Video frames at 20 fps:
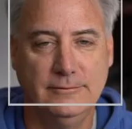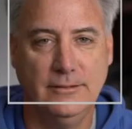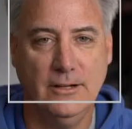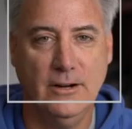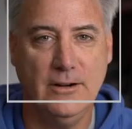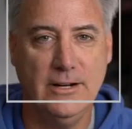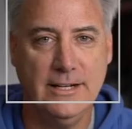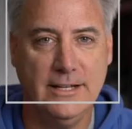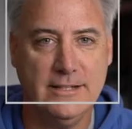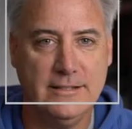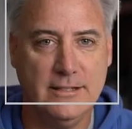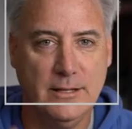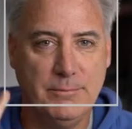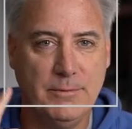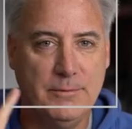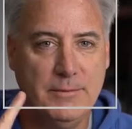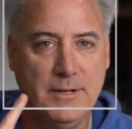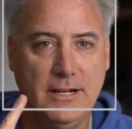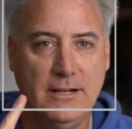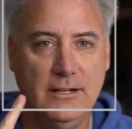All right, next up,
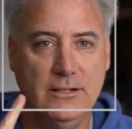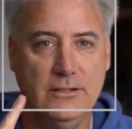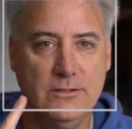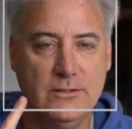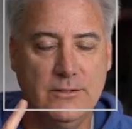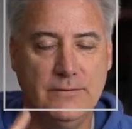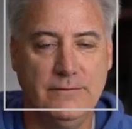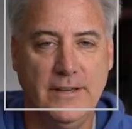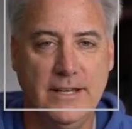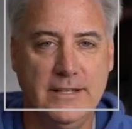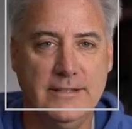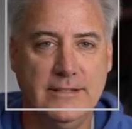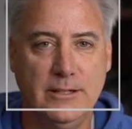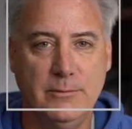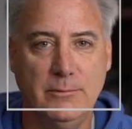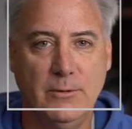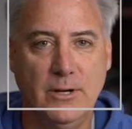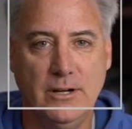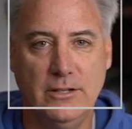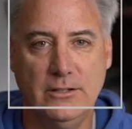I'm not gonna use a face
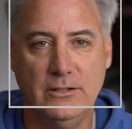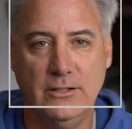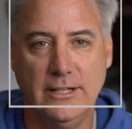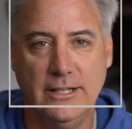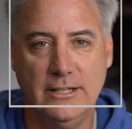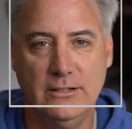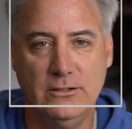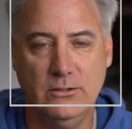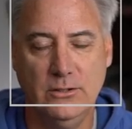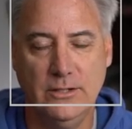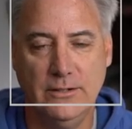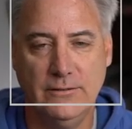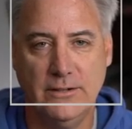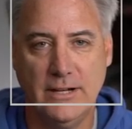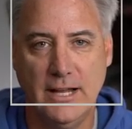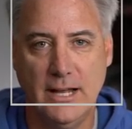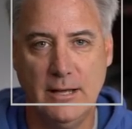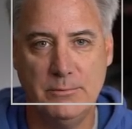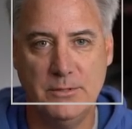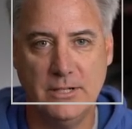anymore. I'm gonna look at two
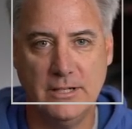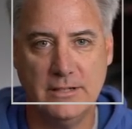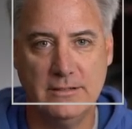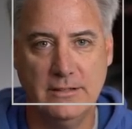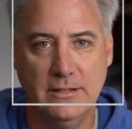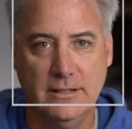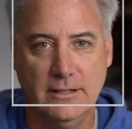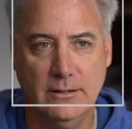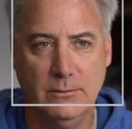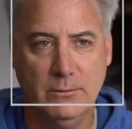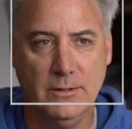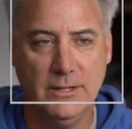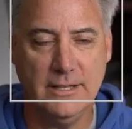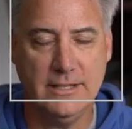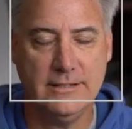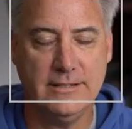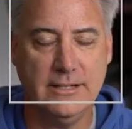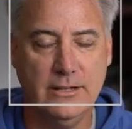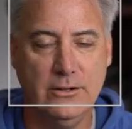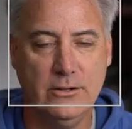different objects. One of the
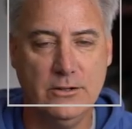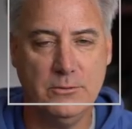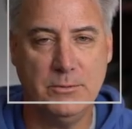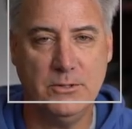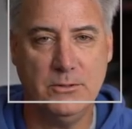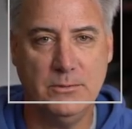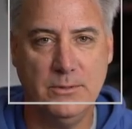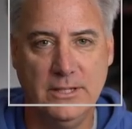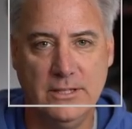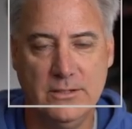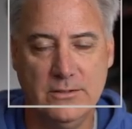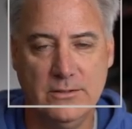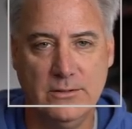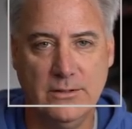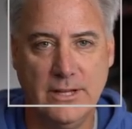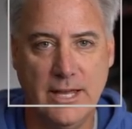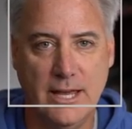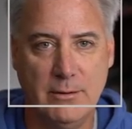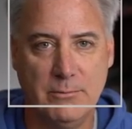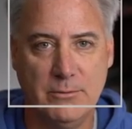things I noticed between these
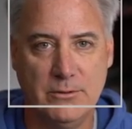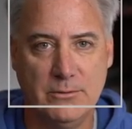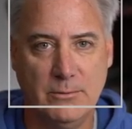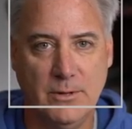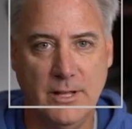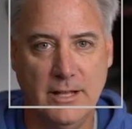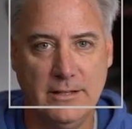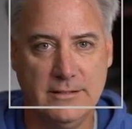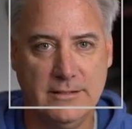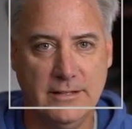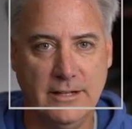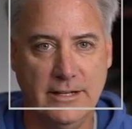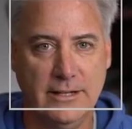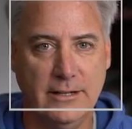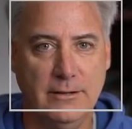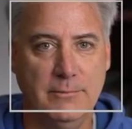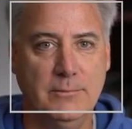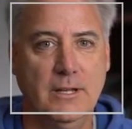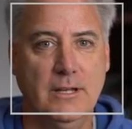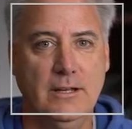two cameras while
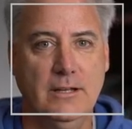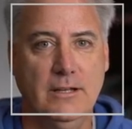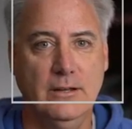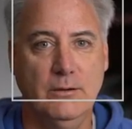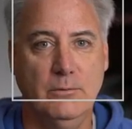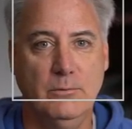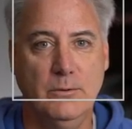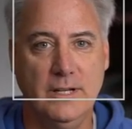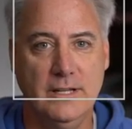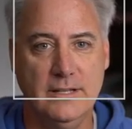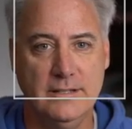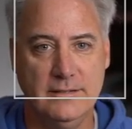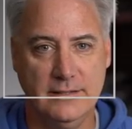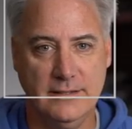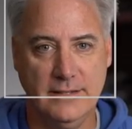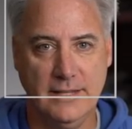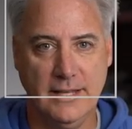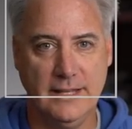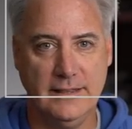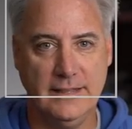studying them was
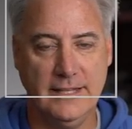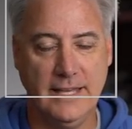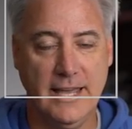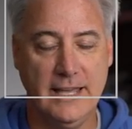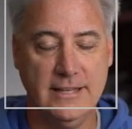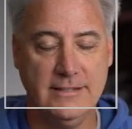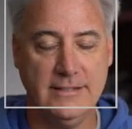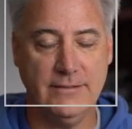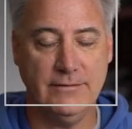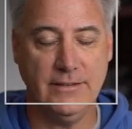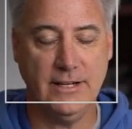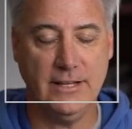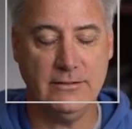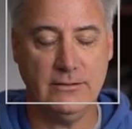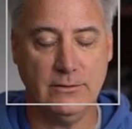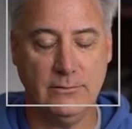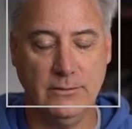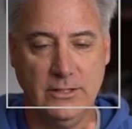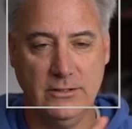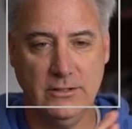that the
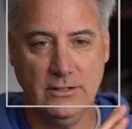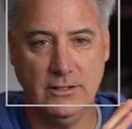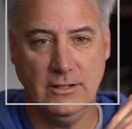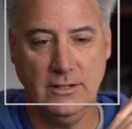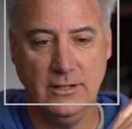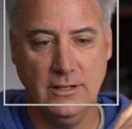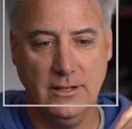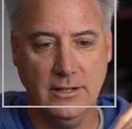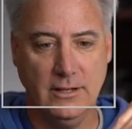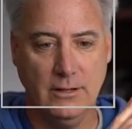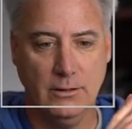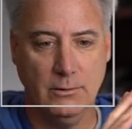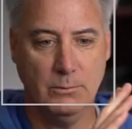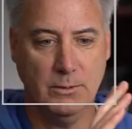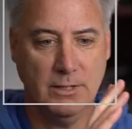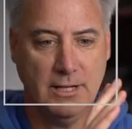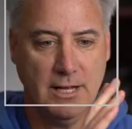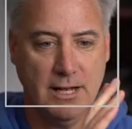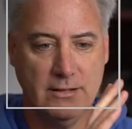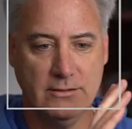A7S original
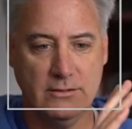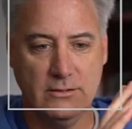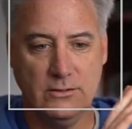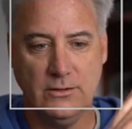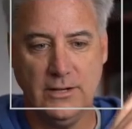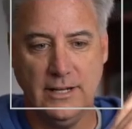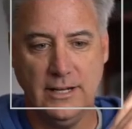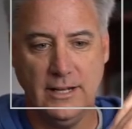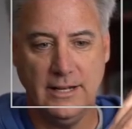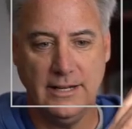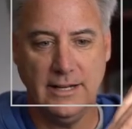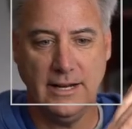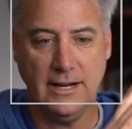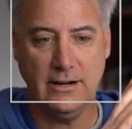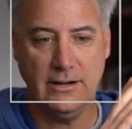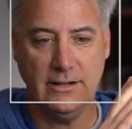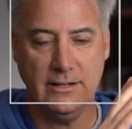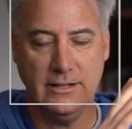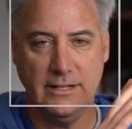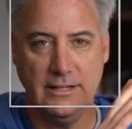would concentrate on
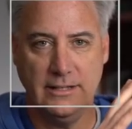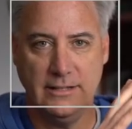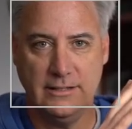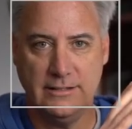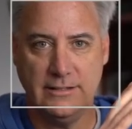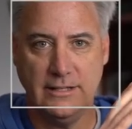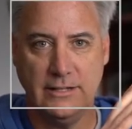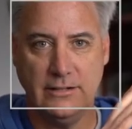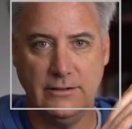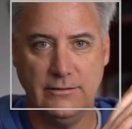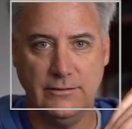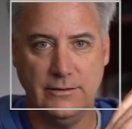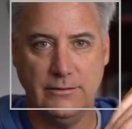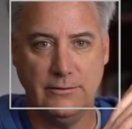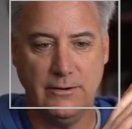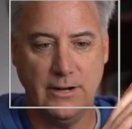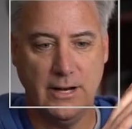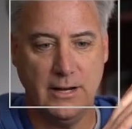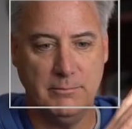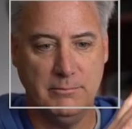area in the center of the
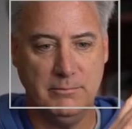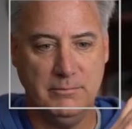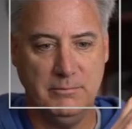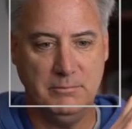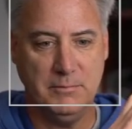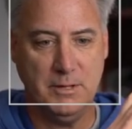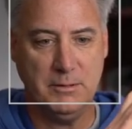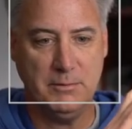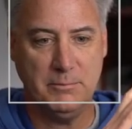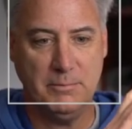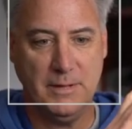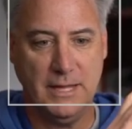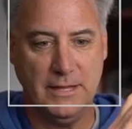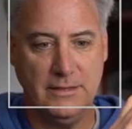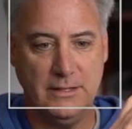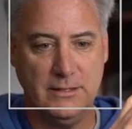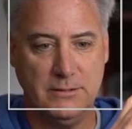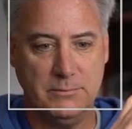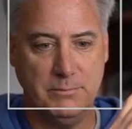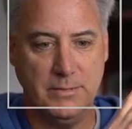frame, maybe
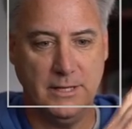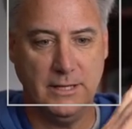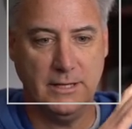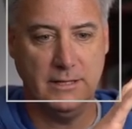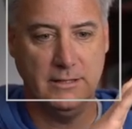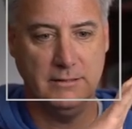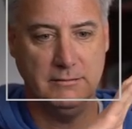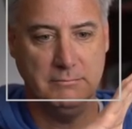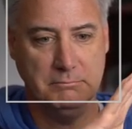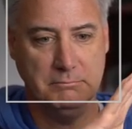about this big.